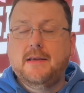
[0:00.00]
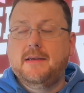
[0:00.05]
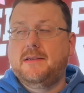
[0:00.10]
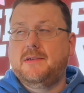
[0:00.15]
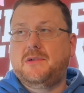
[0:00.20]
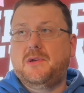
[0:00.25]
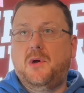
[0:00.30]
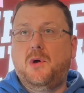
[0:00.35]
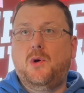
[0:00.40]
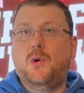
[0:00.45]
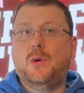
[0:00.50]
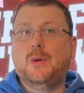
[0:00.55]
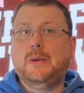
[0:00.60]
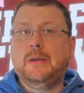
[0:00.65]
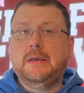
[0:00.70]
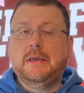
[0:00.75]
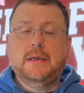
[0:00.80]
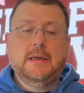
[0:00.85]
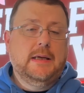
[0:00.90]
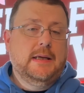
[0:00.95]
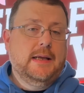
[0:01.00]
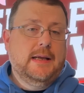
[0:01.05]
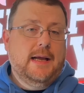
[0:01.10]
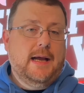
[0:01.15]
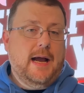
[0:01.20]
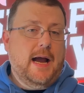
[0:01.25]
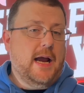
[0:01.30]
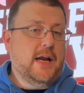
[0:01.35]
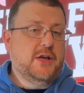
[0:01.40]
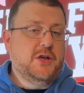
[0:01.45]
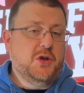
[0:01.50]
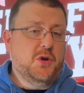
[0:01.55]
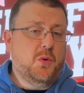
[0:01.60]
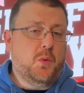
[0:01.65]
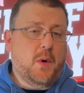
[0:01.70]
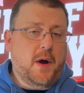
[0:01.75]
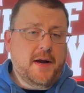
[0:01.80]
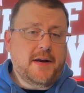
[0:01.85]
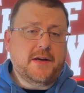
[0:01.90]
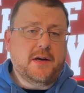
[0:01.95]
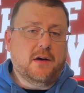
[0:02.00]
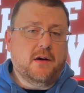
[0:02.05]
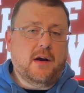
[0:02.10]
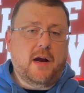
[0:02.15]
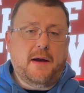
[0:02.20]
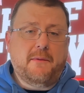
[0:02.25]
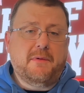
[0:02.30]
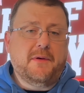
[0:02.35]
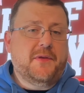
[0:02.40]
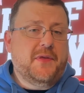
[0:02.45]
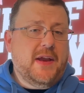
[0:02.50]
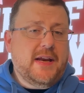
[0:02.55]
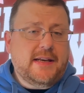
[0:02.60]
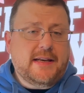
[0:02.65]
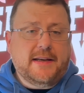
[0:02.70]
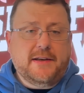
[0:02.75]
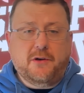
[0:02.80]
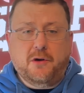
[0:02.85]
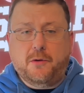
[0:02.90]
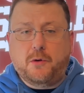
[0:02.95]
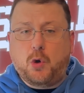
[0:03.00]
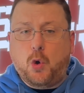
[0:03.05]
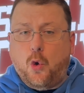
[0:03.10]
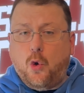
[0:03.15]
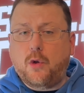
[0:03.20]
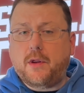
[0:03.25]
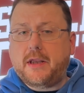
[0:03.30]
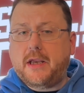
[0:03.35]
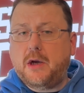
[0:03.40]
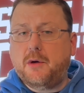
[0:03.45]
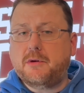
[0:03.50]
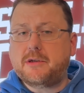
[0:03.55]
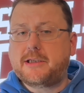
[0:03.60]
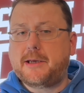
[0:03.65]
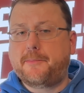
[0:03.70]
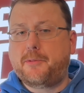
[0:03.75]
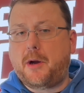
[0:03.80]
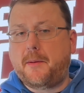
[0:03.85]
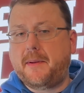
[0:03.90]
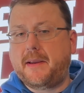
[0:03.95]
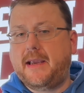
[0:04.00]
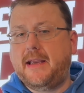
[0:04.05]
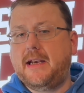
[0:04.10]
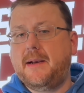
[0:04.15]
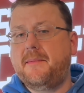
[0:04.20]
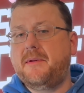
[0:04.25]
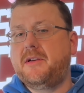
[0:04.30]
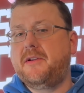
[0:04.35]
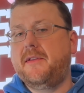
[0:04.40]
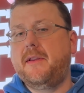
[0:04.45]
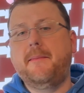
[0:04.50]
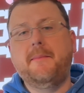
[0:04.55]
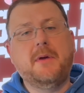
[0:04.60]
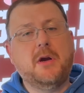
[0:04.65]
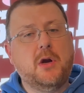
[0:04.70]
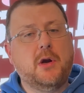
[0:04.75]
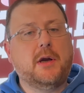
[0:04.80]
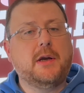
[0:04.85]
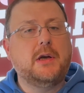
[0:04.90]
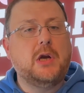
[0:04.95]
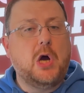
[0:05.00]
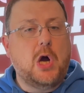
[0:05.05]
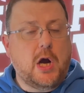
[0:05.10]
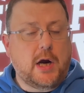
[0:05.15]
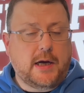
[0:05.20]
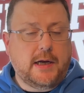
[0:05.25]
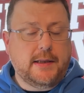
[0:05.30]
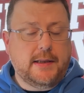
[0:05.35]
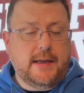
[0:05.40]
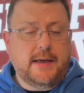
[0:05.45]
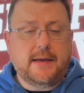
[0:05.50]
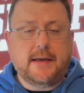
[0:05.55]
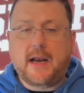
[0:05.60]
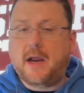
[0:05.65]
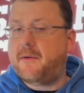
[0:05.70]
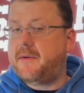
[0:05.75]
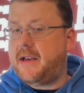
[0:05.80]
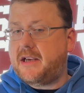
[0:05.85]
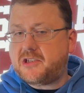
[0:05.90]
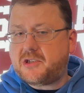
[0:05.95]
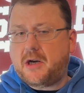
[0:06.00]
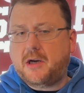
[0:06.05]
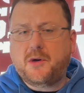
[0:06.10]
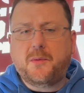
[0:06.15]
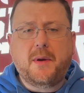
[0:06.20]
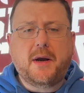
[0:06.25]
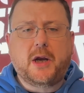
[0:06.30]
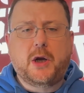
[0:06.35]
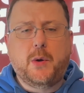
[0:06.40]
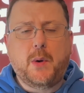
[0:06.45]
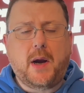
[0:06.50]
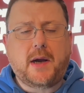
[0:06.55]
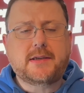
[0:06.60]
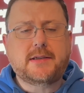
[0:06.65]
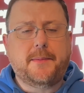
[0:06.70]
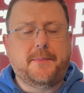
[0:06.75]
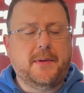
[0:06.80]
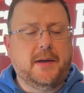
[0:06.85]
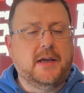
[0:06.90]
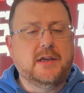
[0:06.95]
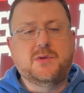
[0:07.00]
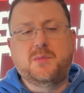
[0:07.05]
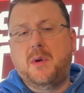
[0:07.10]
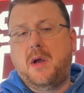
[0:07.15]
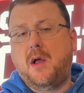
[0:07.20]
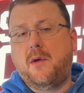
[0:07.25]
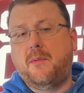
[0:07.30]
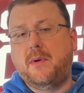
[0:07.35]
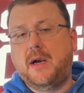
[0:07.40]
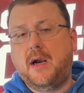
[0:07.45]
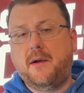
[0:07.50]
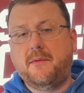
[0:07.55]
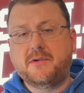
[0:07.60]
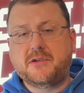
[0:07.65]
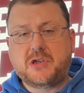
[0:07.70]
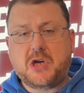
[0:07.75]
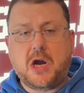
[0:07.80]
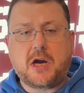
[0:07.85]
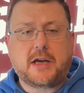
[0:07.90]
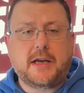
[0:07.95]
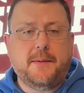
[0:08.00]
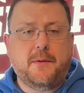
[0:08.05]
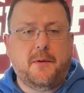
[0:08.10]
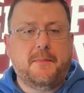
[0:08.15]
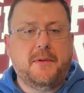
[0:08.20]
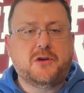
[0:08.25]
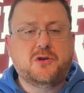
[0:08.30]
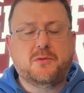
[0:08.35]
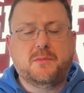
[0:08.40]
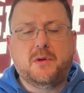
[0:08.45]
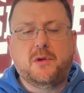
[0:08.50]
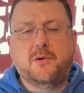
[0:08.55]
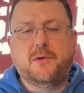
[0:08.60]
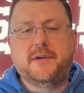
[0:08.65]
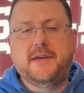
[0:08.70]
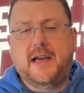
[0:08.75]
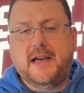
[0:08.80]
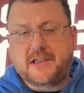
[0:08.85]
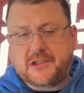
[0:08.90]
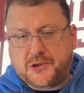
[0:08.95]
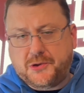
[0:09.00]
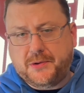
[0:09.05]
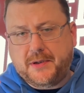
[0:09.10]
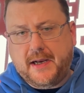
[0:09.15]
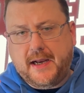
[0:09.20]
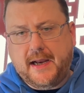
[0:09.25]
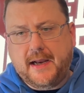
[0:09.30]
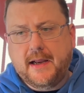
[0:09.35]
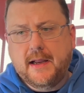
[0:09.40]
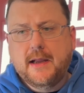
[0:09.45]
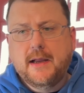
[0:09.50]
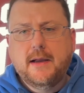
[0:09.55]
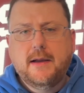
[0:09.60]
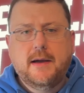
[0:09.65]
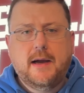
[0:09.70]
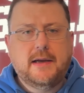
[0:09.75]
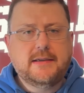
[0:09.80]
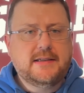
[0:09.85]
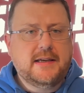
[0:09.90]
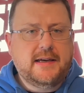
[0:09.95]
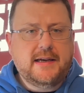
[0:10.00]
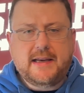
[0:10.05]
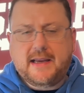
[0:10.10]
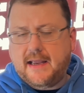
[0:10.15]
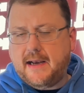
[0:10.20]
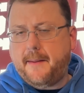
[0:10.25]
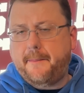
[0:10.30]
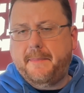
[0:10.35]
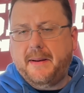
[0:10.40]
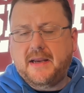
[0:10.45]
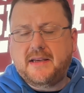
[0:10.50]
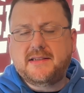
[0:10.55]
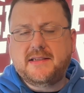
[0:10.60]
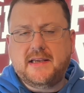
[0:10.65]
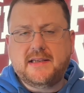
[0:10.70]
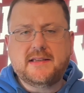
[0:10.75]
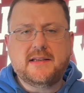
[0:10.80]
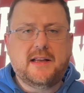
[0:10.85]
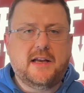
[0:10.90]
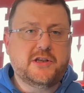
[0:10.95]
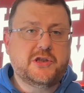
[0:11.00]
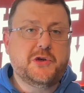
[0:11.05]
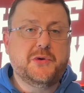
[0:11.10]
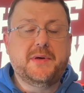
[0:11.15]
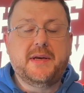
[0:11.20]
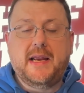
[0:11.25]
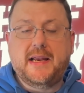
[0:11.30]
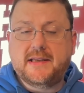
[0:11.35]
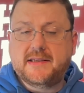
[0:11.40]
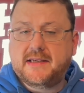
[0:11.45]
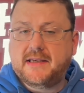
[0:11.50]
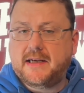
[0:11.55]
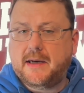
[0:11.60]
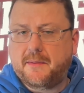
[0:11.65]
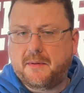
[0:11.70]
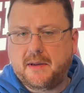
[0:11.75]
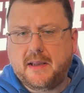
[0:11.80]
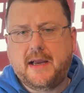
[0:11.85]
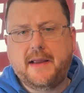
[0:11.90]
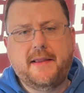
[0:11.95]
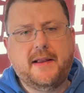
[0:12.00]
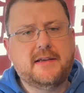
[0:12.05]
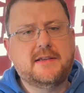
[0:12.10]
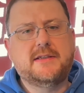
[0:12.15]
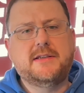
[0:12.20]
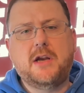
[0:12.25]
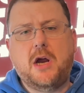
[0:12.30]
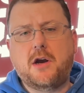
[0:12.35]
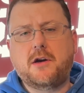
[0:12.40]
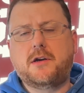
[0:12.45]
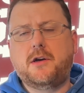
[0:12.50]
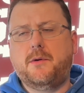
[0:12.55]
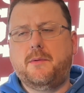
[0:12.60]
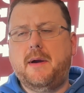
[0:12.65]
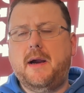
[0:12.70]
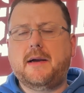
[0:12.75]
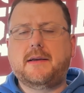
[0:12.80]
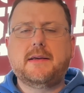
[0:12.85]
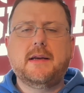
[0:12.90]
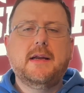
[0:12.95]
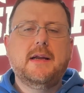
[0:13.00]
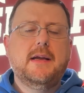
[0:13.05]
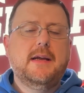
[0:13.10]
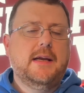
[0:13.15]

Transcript: So I do wonder, I would think that their goal here is to probably get him into the American Hockey League. Now, yesterday, I do want to correct something as well. When I was talking about Mitchell Miller yesterday, I said that he had a big season last year in the NCAA. That's not correct.